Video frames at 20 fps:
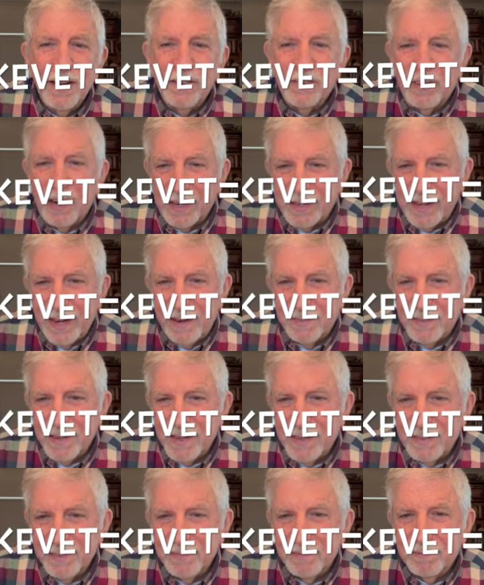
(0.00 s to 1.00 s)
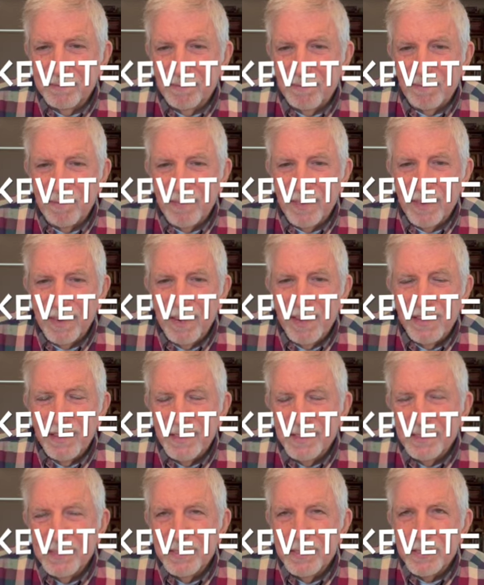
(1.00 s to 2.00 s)
rakevet,
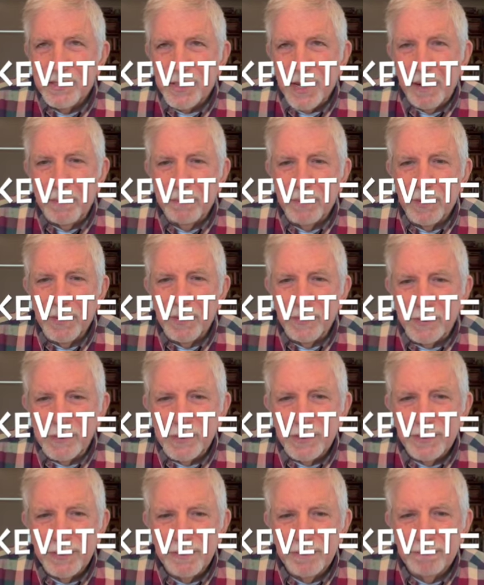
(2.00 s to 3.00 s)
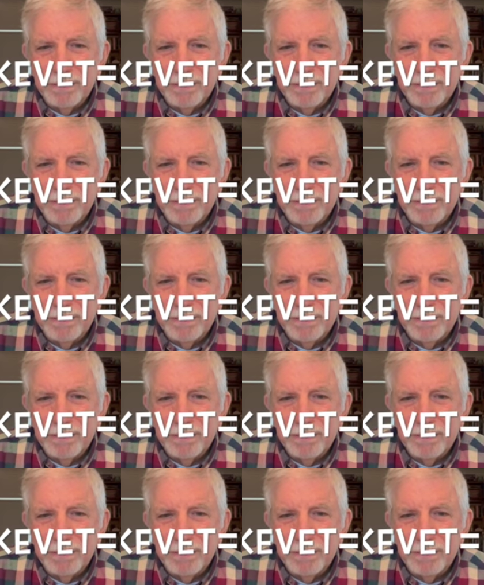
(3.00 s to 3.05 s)
same root.